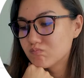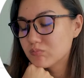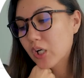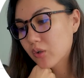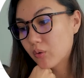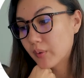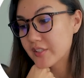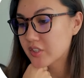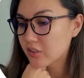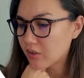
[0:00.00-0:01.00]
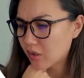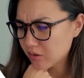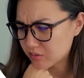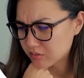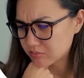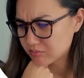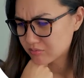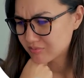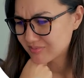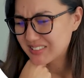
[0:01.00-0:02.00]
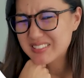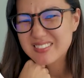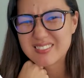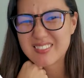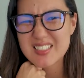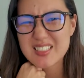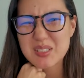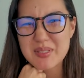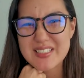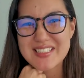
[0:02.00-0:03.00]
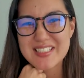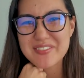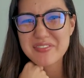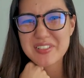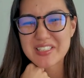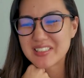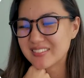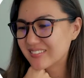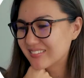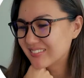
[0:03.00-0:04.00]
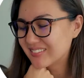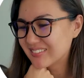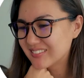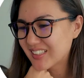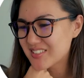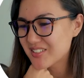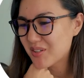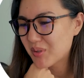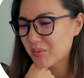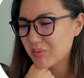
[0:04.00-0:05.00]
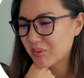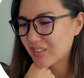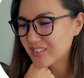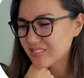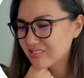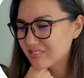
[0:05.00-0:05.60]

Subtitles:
Oh, it's a little bit different. That's not what we want.